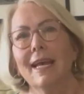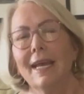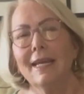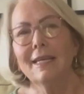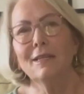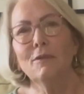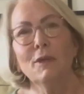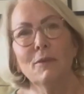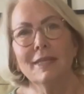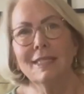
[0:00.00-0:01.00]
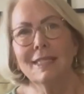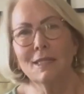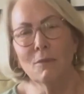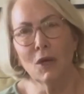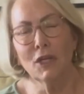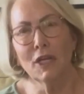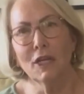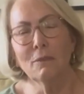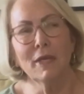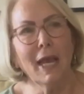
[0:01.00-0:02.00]
and we went to the market,
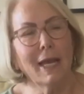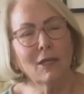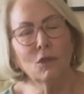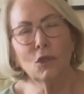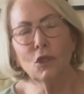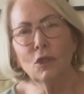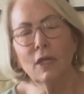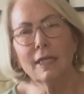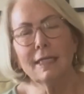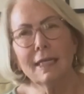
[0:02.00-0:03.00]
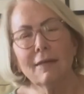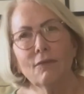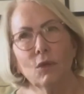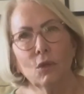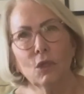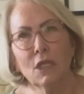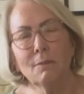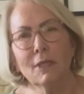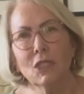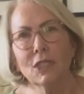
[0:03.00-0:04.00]
and we had a ticket for early
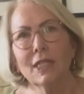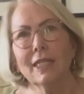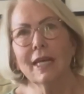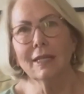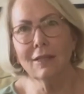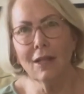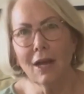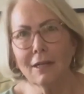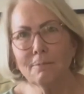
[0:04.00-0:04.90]
admission at 9 o'clock.